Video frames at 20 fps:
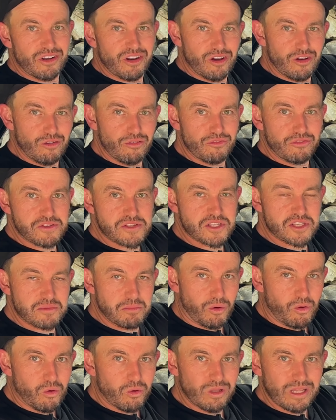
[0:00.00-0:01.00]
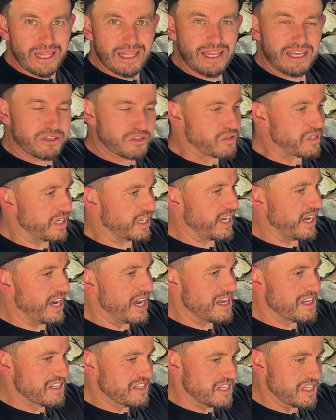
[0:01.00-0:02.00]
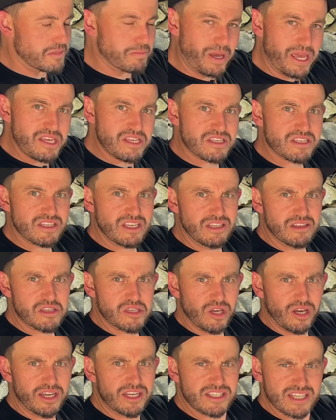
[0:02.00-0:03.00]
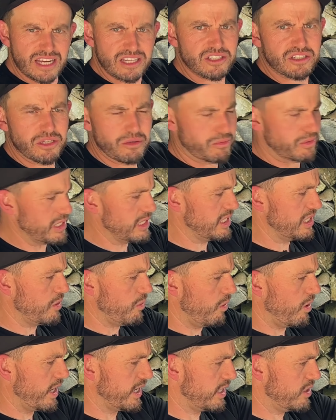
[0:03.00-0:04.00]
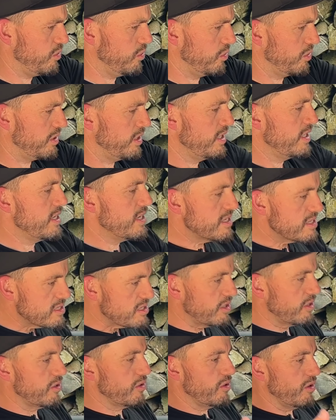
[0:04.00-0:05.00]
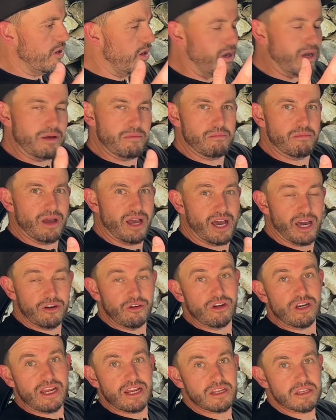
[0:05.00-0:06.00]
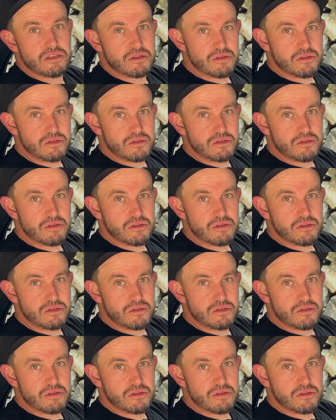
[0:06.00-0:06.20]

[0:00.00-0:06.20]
of small electric cars, the space inside is actually really quite good. So I'm 182